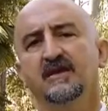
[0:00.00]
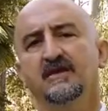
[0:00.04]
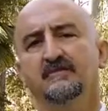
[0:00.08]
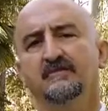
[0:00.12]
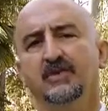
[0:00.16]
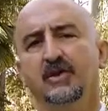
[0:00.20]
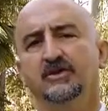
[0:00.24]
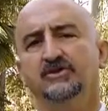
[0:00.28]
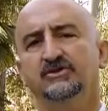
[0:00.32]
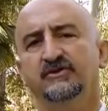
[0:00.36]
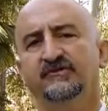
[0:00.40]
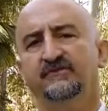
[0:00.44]

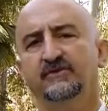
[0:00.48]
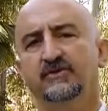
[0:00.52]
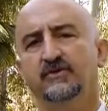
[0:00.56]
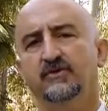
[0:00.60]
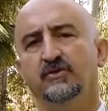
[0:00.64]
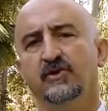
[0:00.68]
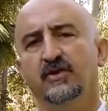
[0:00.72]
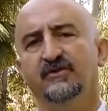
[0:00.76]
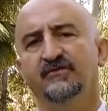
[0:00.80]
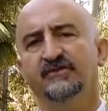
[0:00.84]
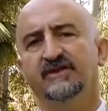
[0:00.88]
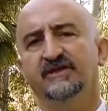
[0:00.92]
point of
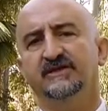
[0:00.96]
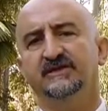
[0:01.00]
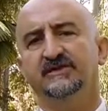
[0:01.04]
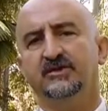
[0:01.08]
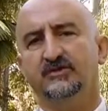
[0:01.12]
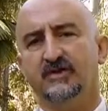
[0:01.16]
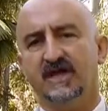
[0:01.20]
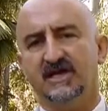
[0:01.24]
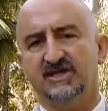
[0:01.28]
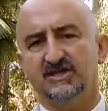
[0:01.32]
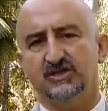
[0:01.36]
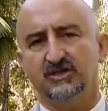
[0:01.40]
view of the
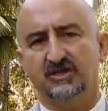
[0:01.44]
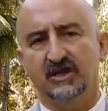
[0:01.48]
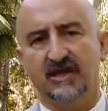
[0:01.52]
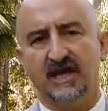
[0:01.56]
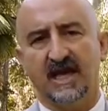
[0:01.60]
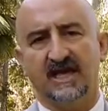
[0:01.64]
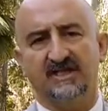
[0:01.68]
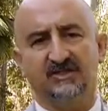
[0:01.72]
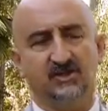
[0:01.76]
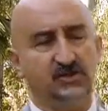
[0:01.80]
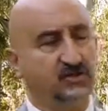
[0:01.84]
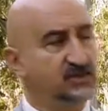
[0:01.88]
International
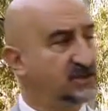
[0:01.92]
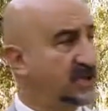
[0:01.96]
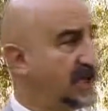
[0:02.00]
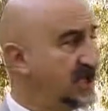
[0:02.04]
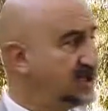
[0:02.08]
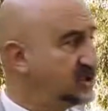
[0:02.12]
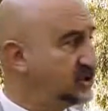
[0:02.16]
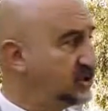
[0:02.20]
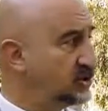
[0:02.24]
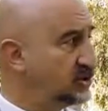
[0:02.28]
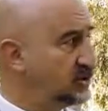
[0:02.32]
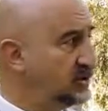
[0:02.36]

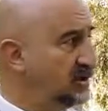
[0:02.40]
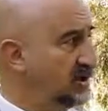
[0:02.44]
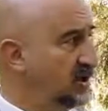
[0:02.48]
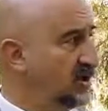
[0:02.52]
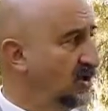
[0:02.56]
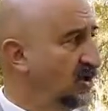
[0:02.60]
Association